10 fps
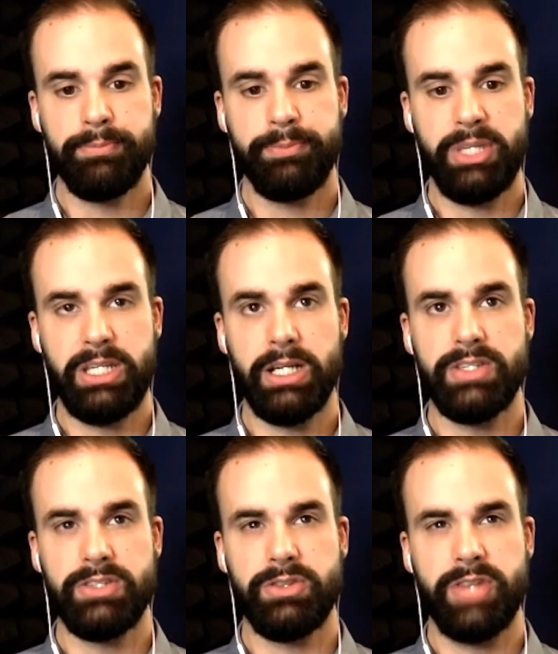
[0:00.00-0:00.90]

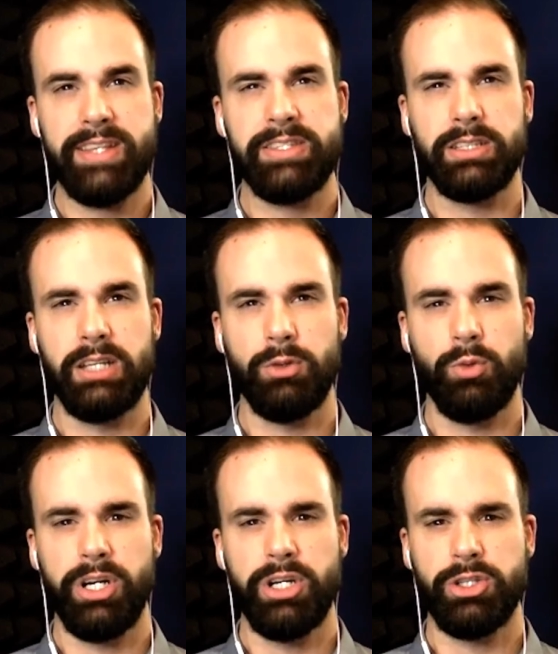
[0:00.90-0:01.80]
because that's the level
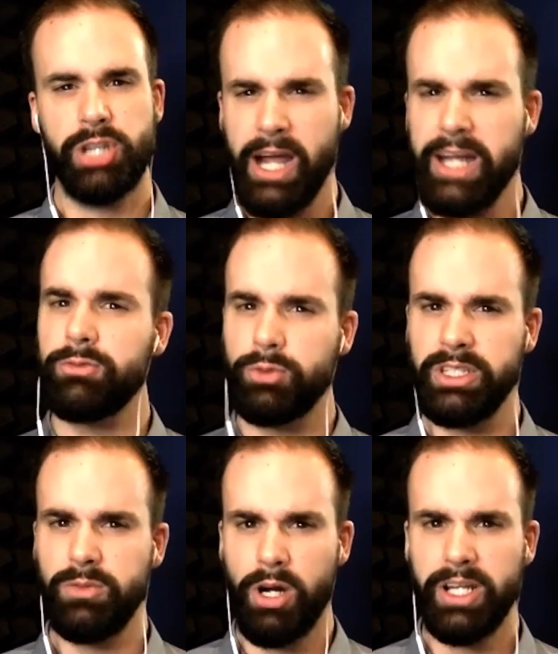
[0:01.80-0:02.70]
where you're kind of
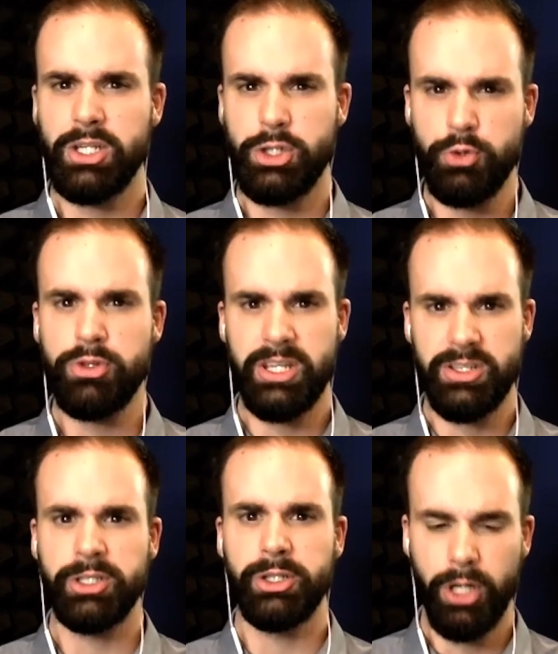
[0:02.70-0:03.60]
really wanting to do things
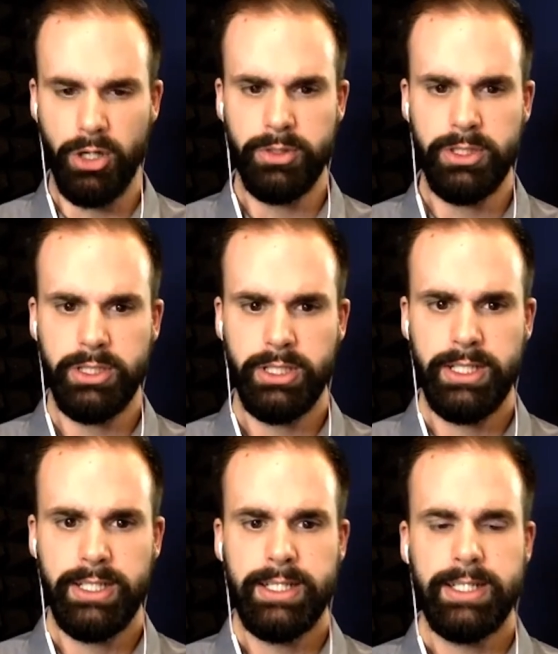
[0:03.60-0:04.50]
on your own.
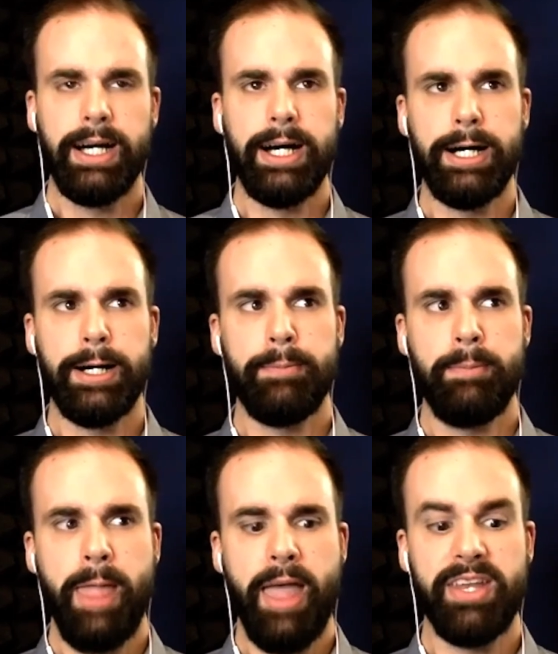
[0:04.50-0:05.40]
Mm-hmm.
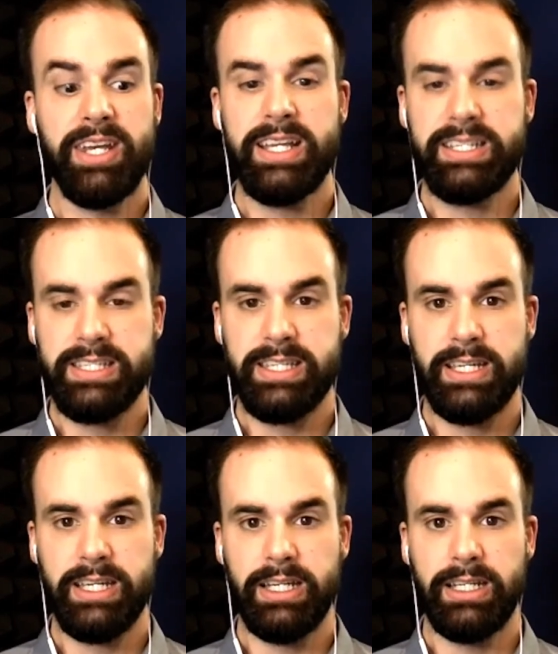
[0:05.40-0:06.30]
And the nice
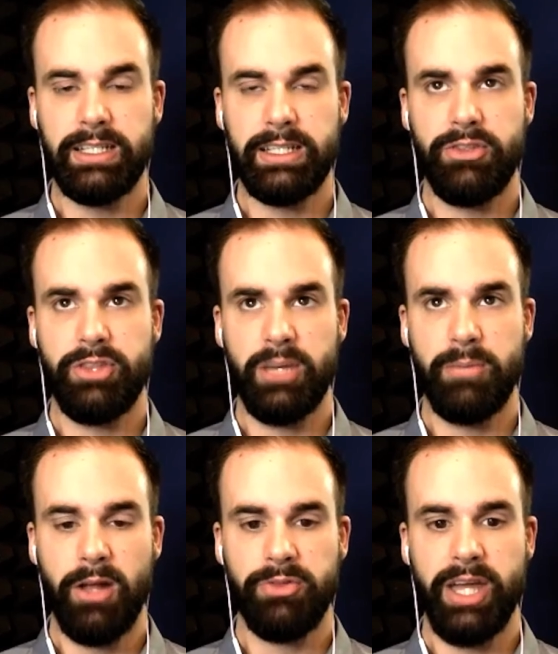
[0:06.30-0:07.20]
thing
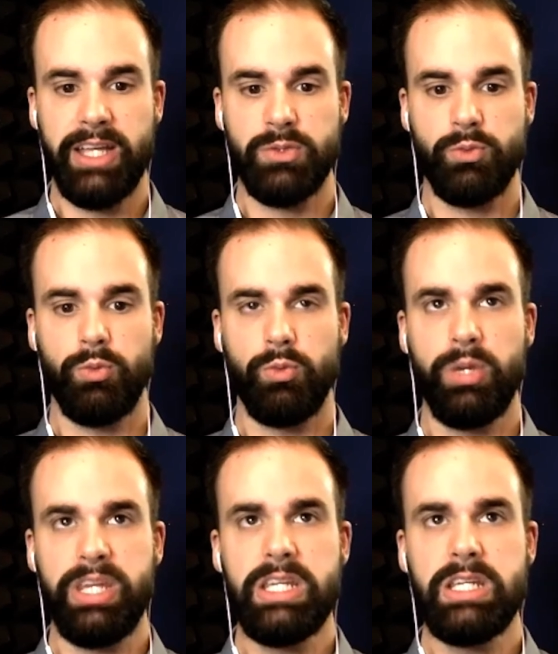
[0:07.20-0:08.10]
about that is
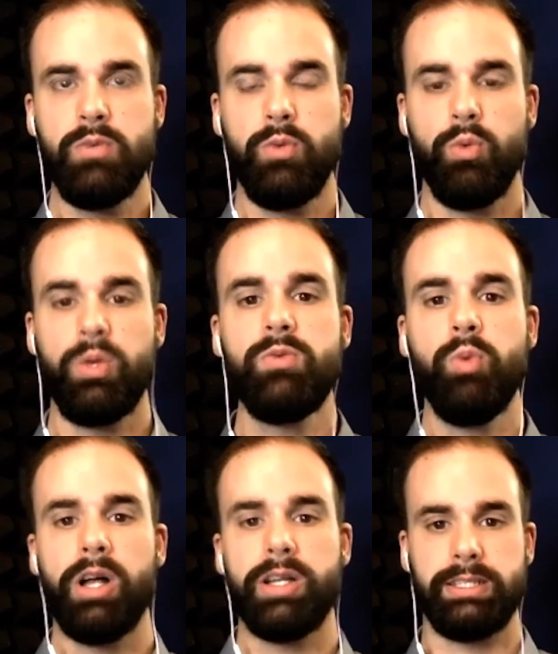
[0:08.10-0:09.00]
we
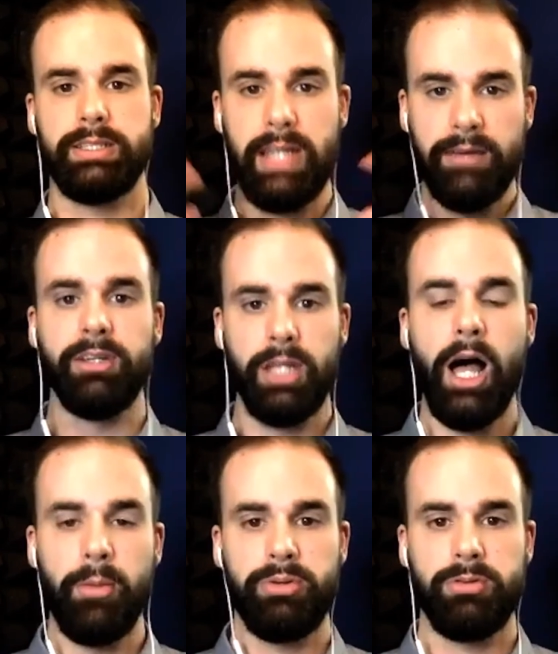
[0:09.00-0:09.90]
want to level
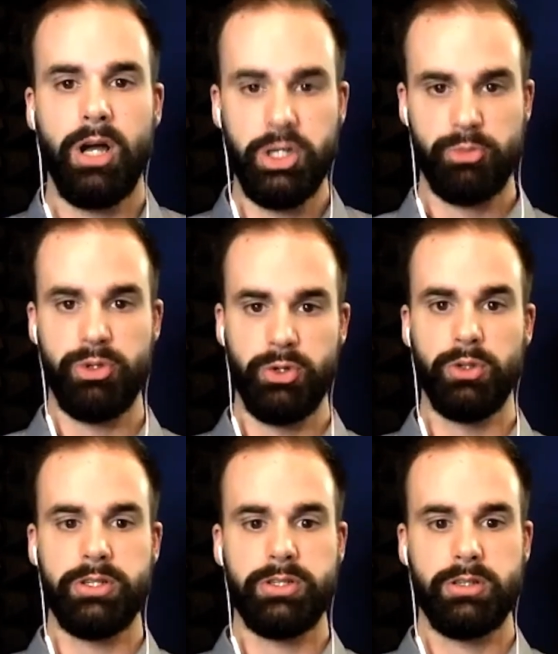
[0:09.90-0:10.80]
up
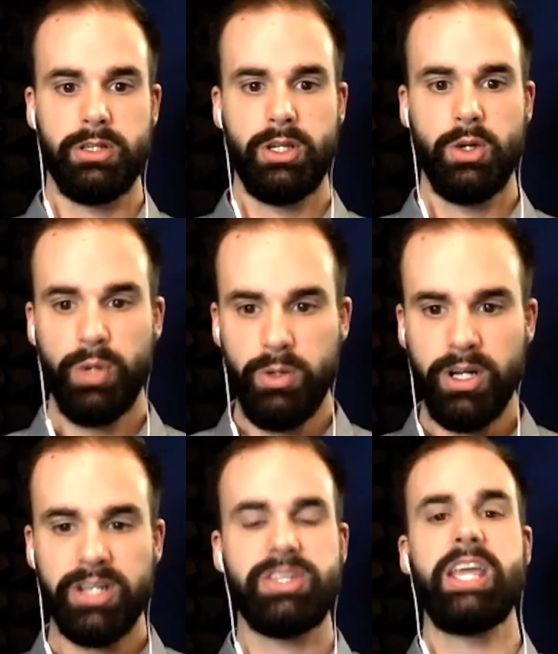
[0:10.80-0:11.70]
entrepreneurs. We
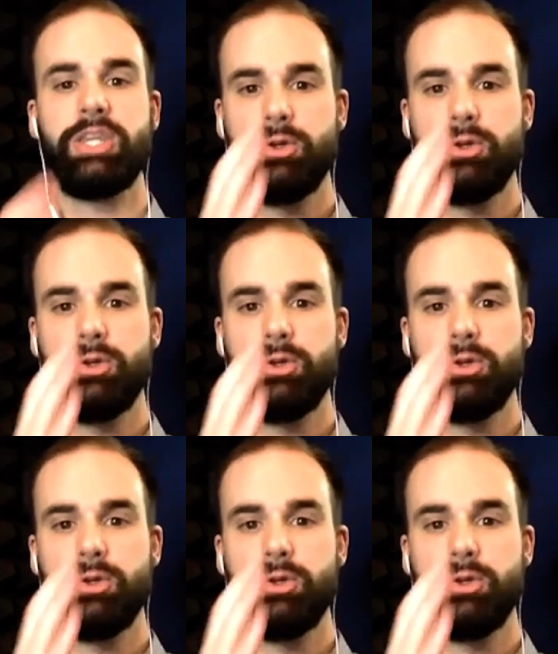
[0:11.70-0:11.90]
want to take